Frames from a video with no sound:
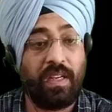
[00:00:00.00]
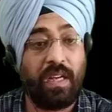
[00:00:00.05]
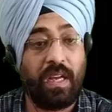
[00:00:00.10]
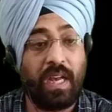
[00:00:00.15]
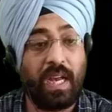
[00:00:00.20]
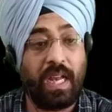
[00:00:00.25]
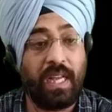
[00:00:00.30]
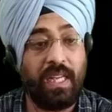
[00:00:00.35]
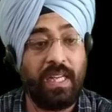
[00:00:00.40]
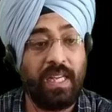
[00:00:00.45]

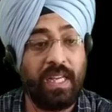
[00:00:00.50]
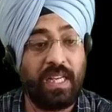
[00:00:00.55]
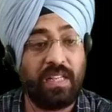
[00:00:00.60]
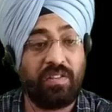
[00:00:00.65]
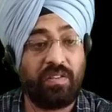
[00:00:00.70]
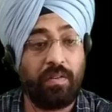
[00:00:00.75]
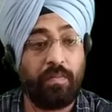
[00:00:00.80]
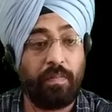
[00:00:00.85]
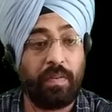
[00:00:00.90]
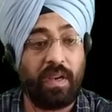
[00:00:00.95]

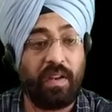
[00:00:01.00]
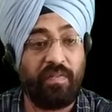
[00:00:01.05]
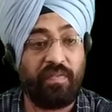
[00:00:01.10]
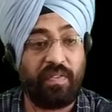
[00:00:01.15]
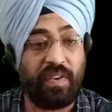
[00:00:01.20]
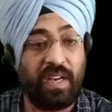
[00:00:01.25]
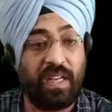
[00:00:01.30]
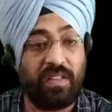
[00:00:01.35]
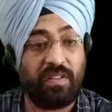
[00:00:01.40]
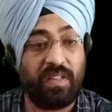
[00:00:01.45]
highest
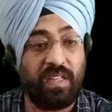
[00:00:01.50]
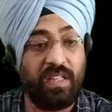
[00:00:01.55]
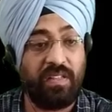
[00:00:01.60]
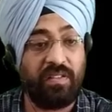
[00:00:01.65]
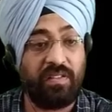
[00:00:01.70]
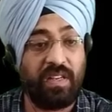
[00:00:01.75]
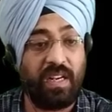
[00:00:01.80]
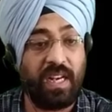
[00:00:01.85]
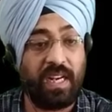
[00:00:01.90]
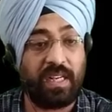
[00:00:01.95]
preference
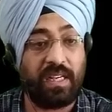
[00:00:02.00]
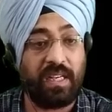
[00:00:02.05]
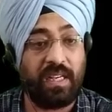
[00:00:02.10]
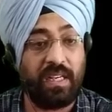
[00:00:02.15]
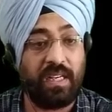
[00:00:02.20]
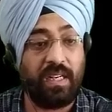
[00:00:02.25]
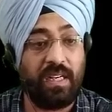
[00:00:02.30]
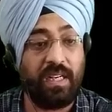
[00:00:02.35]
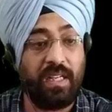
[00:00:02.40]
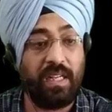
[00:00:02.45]
is
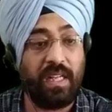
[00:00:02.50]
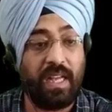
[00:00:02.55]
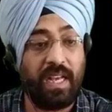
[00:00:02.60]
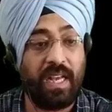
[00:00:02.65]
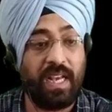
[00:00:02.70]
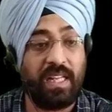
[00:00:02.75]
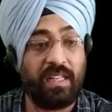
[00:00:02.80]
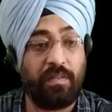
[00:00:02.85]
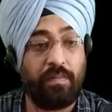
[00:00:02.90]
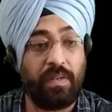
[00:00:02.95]
selected
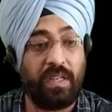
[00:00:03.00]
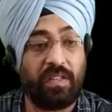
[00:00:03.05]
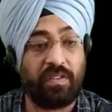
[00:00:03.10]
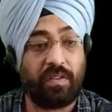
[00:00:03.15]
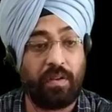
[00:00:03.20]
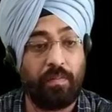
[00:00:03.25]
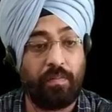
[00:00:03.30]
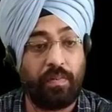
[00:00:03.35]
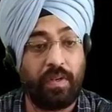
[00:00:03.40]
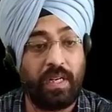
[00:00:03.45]
as base
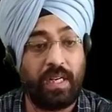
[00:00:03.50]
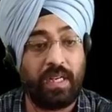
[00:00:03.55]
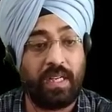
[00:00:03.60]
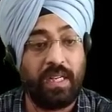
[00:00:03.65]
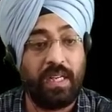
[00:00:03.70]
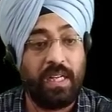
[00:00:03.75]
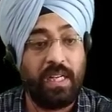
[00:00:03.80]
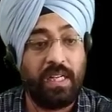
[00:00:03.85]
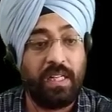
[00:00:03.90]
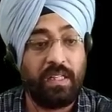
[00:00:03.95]
component.
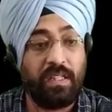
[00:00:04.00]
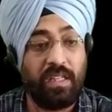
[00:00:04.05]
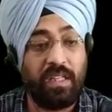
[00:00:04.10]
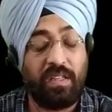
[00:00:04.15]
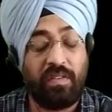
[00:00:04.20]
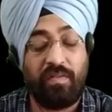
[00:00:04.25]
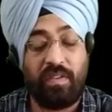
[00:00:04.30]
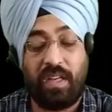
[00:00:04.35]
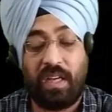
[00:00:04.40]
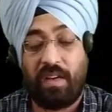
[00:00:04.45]

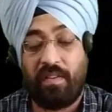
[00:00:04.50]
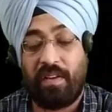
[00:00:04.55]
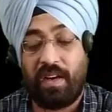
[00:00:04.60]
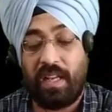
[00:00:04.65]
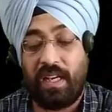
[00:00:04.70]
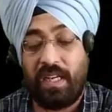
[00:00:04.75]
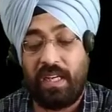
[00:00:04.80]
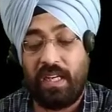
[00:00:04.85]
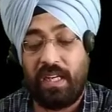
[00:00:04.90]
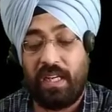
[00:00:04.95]
This we have
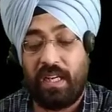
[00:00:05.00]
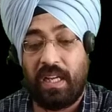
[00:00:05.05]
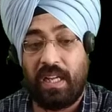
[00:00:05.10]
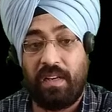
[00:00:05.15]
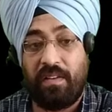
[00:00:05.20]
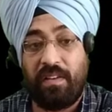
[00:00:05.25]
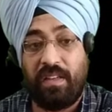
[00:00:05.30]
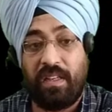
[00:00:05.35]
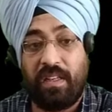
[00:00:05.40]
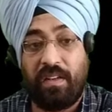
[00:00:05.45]
already done
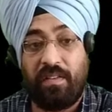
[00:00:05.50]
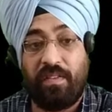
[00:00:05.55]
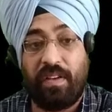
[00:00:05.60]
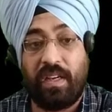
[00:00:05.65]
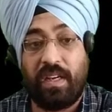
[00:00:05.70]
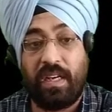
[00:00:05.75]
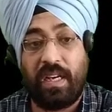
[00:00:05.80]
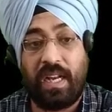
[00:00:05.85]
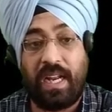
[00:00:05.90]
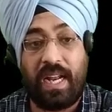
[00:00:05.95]
in our
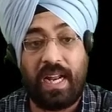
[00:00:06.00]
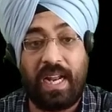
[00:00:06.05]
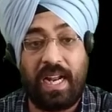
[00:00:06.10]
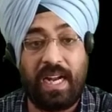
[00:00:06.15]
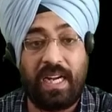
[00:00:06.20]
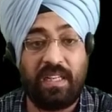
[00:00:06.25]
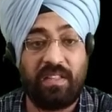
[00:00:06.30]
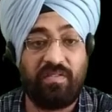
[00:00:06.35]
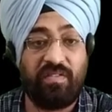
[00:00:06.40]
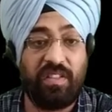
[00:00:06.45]

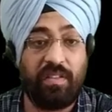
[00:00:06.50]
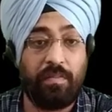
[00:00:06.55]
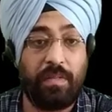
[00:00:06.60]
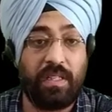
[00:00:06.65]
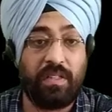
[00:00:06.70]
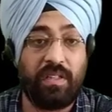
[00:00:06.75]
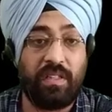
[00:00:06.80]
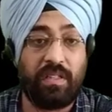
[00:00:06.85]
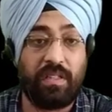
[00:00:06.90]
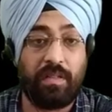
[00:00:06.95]
Hantzsch
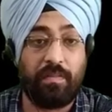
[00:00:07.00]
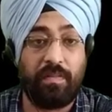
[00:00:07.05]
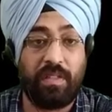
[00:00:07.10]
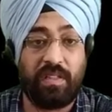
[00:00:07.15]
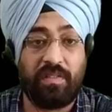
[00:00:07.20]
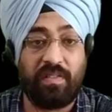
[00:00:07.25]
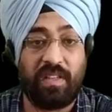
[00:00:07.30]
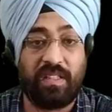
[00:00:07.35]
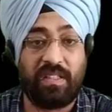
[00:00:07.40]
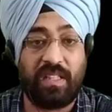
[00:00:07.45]
Widman system.
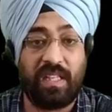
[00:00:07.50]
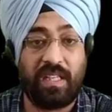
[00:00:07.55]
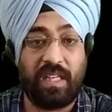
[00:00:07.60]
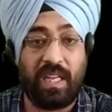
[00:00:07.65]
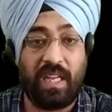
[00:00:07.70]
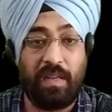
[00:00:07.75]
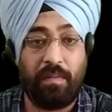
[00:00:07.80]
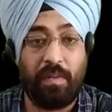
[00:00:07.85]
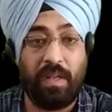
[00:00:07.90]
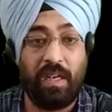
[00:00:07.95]
This was the
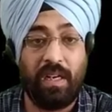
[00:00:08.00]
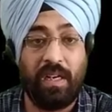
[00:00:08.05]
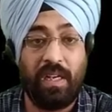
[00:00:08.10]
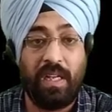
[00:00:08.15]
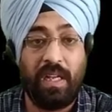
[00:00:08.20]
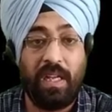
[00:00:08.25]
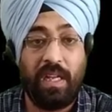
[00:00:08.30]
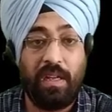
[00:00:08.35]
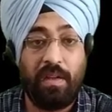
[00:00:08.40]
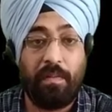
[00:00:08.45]
table
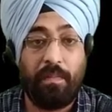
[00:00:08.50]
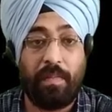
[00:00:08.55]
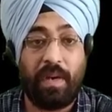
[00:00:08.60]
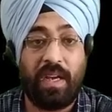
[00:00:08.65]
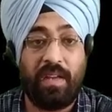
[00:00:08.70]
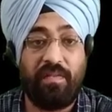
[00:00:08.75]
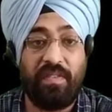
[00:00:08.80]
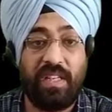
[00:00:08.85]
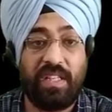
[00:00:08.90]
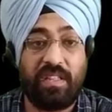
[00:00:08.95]

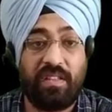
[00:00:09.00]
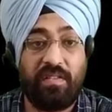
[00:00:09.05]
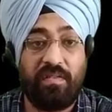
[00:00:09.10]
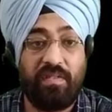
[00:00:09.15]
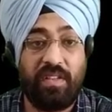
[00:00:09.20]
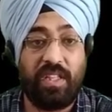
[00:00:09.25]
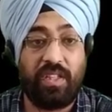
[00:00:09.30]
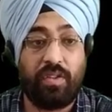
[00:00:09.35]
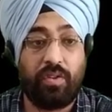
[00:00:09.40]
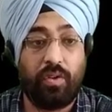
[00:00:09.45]
by which
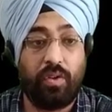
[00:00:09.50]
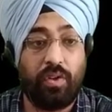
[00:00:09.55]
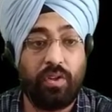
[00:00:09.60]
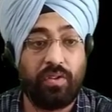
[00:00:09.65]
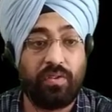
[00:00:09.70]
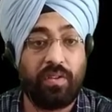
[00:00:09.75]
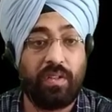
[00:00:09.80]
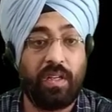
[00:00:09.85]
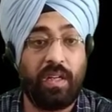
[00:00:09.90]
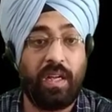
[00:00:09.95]
we
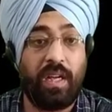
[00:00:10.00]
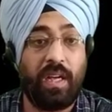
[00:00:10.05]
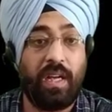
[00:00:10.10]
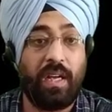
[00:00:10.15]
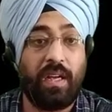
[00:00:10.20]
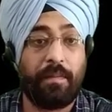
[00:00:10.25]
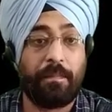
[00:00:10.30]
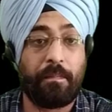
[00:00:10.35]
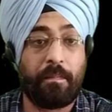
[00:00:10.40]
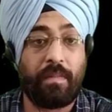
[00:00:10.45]
chose
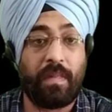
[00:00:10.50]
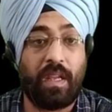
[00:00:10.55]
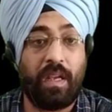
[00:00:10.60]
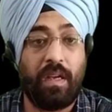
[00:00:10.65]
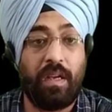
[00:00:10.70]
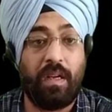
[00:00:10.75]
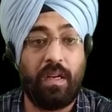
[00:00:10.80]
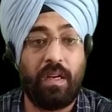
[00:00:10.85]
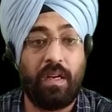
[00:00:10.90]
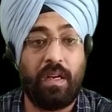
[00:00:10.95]
the
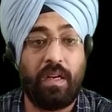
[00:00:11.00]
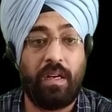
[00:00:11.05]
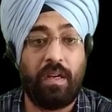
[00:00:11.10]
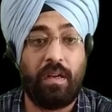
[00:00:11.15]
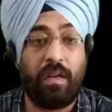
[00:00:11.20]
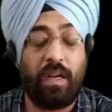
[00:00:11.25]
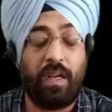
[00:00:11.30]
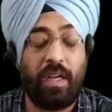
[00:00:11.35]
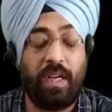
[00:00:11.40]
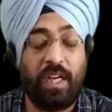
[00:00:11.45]

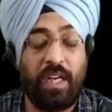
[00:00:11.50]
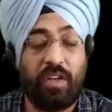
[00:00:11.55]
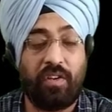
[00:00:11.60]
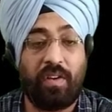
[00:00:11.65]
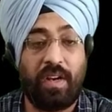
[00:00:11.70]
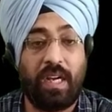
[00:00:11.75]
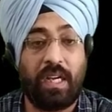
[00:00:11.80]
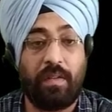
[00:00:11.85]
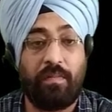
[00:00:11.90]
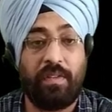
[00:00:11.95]

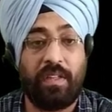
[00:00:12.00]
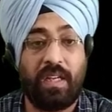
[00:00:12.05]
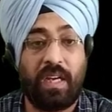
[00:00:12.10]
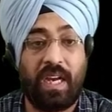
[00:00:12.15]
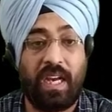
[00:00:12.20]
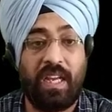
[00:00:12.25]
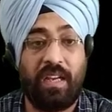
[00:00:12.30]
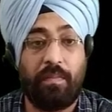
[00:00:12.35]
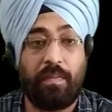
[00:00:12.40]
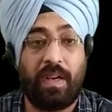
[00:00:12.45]
heteroatom with
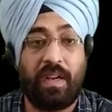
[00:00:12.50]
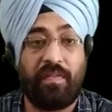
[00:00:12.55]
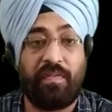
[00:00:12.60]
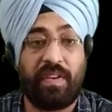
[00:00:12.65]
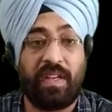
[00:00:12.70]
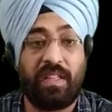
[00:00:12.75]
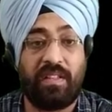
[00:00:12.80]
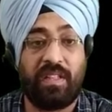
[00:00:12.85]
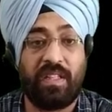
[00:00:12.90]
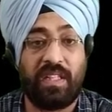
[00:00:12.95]
higher
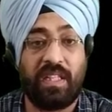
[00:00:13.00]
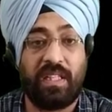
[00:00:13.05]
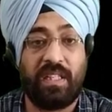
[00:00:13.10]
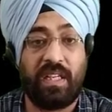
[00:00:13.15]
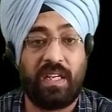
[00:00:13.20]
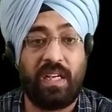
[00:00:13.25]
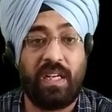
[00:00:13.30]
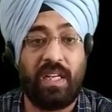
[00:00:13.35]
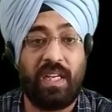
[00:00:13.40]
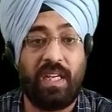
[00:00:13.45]
preference.
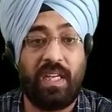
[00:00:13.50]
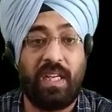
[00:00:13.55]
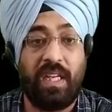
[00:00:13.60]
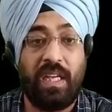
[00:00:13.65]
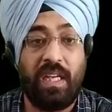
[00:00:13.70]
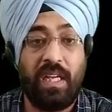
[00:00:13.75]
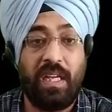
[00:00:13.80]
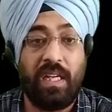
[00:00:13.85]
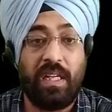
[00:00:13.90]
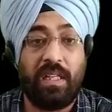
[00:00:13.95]
Generally
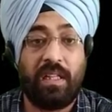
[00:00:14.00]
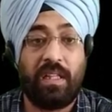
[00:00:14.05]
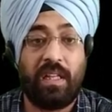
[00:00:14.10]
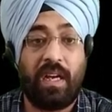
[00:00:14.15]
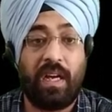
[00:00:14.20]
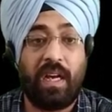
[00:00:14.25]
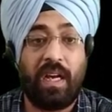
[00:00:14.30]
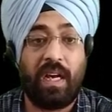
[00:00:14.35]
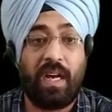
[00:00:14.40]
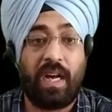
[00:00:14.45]

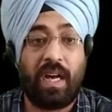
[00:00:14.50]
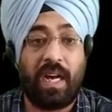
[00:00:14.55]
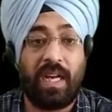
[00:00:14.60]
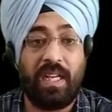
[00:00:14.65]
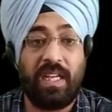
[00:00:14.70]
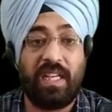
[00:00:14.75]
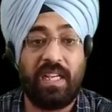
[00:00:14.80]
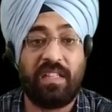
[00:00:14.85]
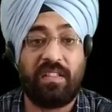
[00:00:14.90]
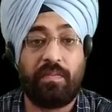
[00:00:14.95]
the
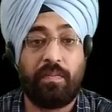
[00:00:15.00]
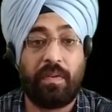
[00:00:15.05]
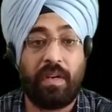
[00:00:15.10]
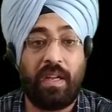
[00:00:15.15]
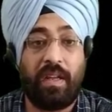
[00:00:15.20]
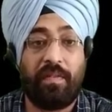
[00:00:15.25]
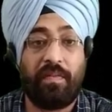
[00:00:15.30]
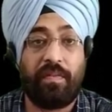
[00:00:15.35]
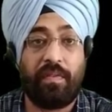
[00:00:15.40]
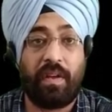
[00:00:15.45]

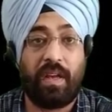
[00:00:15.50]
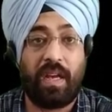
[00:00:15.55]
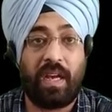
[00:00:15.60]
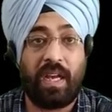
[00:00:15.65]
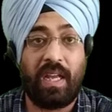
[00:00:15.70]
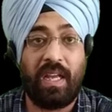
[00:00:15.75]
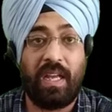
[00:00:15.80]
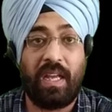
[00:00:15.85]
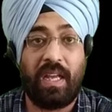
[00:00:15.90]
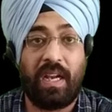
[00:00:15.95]

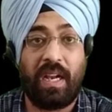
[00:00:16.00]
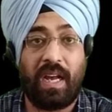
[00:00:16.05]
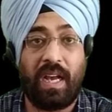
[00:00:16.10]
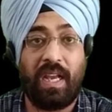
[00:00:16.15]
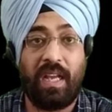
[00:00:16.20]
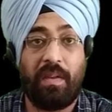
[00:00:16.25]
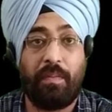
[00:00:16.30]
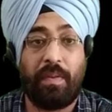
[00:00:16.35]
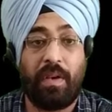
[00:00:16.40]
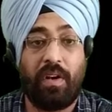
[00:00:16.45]

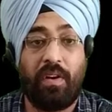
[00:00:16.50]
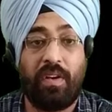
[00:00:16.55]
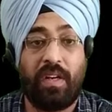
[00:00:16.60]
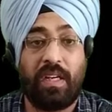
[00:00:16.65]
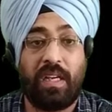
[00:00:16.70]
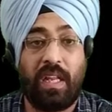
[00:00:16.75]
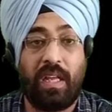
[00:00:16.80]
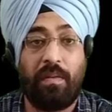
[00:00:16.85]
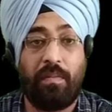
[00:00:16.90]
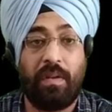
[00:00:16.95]
higher
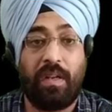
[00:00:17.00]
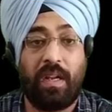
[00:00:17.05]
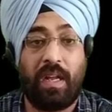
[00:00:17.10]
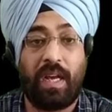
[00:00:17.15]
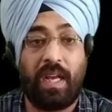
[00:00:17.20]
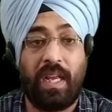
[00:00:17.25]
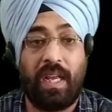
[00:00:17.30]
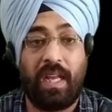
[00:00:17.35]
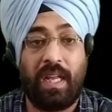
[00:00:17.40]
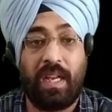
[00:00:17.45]
periodic table,
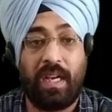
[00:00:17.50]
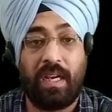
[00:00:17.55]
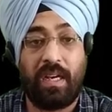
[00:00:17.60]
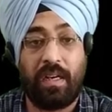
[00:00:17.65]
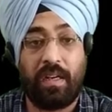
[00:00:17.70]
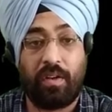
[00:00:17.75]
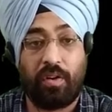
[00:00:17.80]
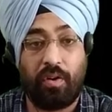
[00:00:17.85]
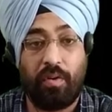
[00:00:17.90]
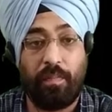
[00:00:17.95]
higher
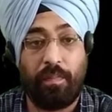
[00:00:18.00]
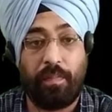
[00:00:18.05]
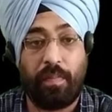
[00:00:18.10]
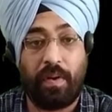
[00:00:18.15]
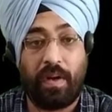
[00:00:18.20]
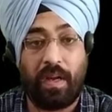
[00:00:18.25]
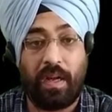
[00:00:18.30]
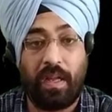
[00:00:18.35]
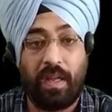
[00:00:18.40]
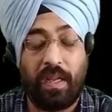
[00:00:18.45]
group
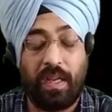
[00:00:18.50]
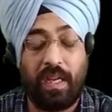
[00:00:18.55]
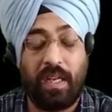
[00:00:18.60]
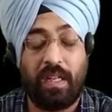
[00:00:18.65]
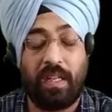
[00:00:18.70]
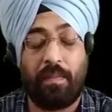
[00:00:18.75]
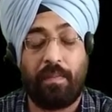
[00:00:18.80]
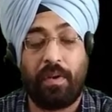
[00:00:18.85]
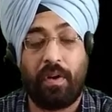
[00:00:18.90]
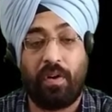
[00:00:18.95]
in
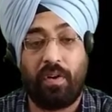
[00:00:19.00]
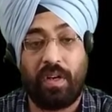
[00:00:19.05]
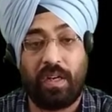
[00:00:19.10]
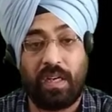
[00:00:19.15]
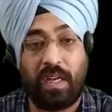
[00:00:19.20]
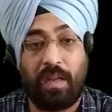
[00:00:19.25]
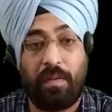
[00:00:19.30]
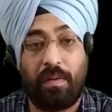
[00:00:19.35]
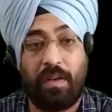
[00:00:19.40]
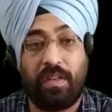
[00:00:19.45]
the periodic
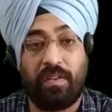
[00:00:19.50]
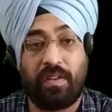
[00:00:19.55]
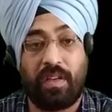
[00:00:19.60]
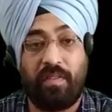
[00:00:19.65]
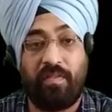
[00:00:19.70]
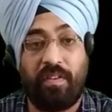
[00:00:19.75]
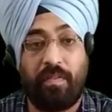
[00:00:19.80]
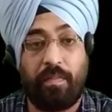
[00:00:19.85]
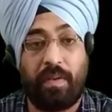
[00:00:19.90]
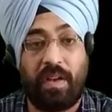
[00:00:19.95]
table is
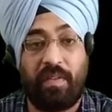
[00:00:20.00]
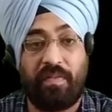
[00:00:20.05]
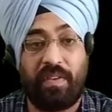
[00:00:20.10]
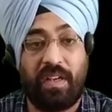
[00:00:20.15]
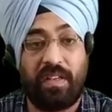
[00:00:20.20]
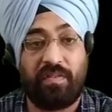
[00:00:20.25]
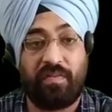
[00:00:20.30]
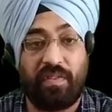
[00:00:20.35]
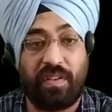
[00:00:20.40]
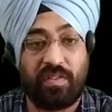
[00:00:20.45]
given
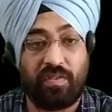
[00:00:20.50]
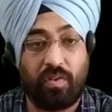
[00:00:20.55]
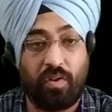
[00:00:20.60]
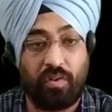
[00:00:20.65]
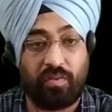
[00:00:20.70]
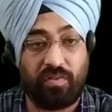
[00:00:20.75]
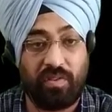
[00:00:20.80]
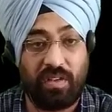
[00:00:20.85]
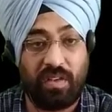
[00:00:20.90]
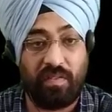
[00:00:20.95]
preference. First
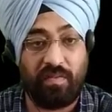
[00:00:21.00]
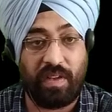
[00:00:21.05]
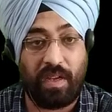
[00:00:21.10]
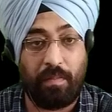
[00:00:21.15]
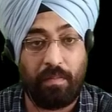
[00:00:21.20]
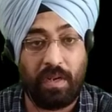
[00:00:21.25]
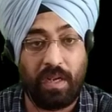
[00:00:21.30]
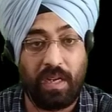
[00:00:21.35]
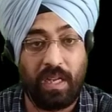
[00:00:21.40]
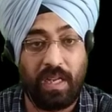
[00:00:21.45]
oxygen
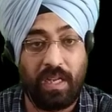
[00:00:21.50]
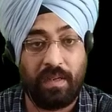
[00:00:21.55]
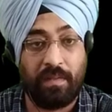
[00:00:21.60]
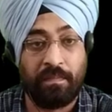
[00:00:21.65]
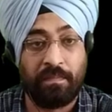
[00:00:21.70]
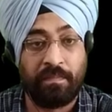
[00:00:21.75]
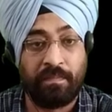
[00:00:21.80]
family,